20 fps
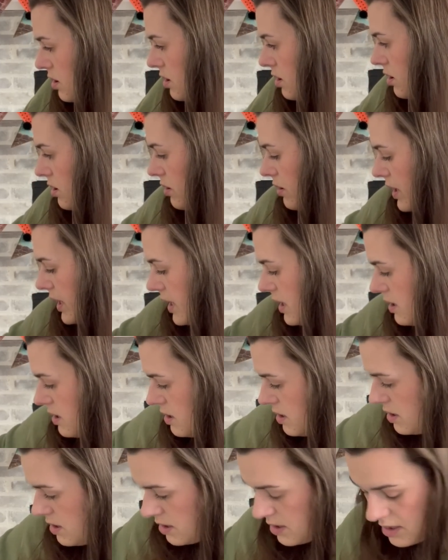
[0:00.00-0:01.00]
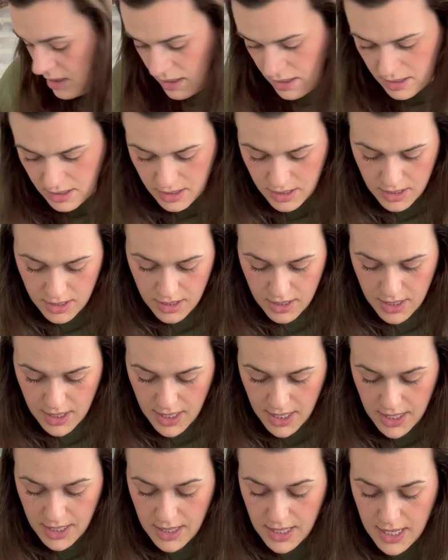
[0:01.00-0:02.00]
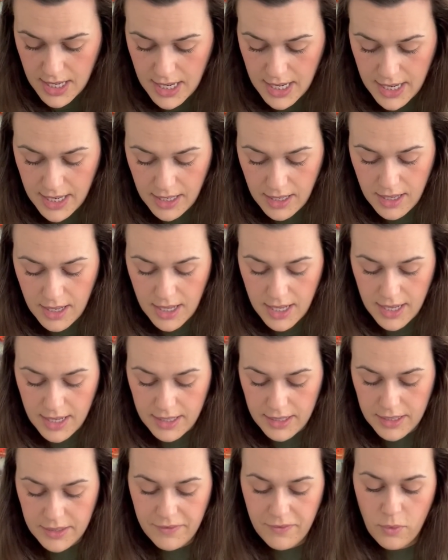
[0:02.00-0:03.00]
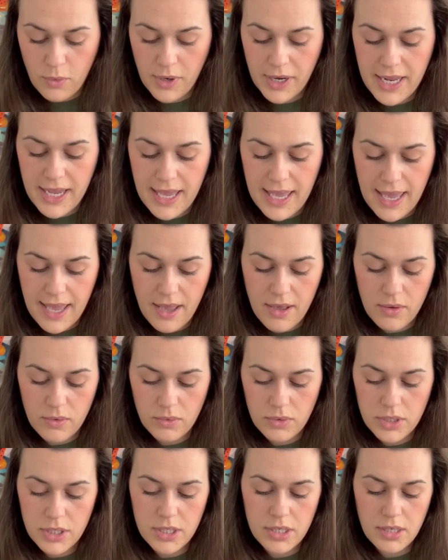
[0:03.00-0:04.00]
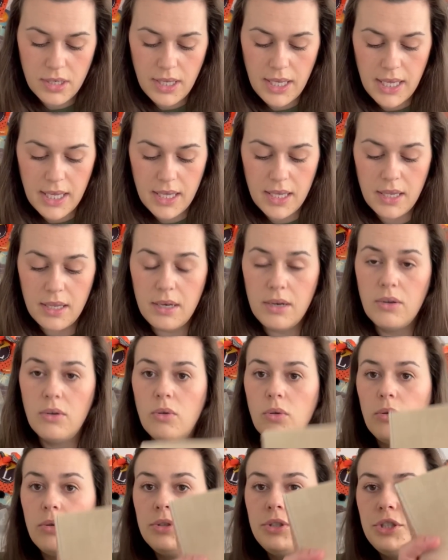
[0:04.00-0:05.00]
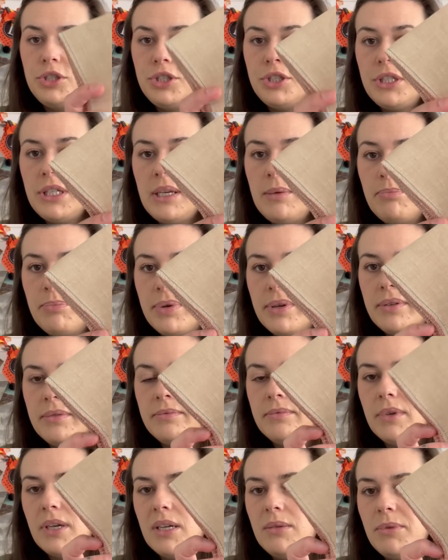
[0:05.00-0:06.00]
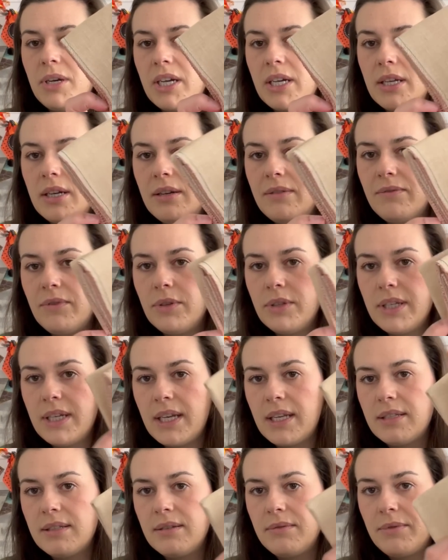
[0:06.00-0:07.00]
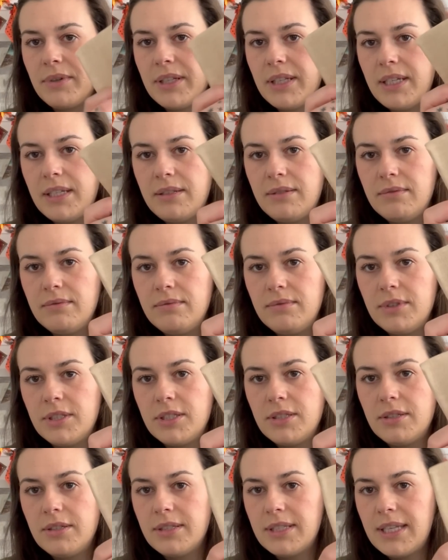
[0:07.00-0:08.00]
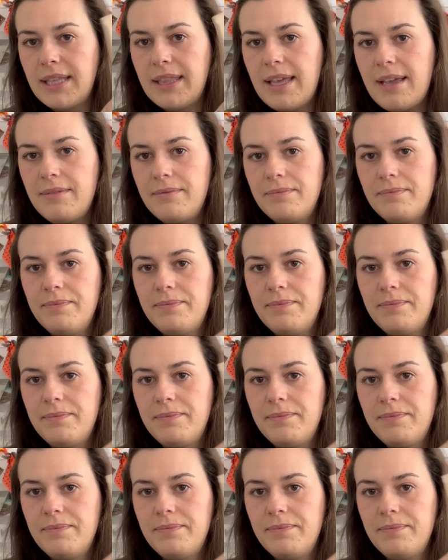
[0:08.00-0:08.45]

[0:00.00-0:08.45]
Okay. And then I got 40 count in Old Sheep. I'm not gonna unfold it because it really just looks like that.